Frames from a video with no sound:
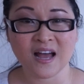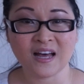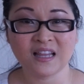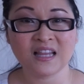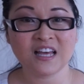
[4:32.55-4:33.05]

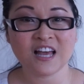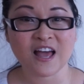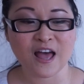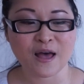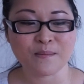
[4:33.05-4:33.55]
L,
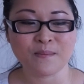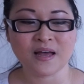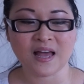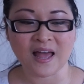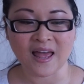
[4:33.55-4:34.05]

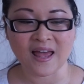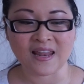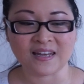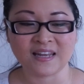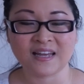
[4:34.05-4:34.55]
M,
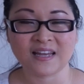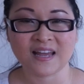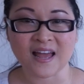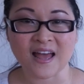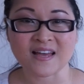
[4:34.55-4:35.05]
N,
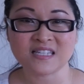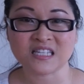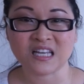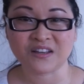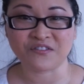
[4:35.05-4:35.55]

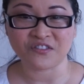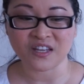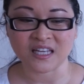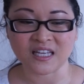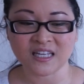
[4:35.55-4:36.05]
S,
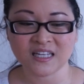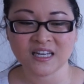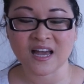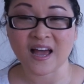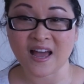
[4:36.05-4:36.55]
V,
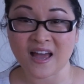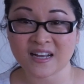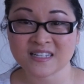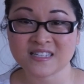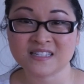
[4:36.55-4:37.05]

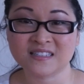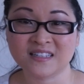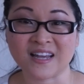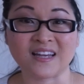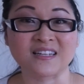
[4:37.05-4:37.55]
X,
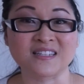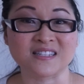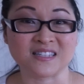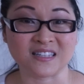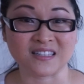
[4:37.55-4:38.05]
and
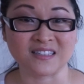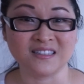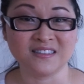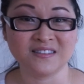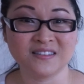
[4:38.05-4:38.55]
Z.
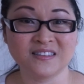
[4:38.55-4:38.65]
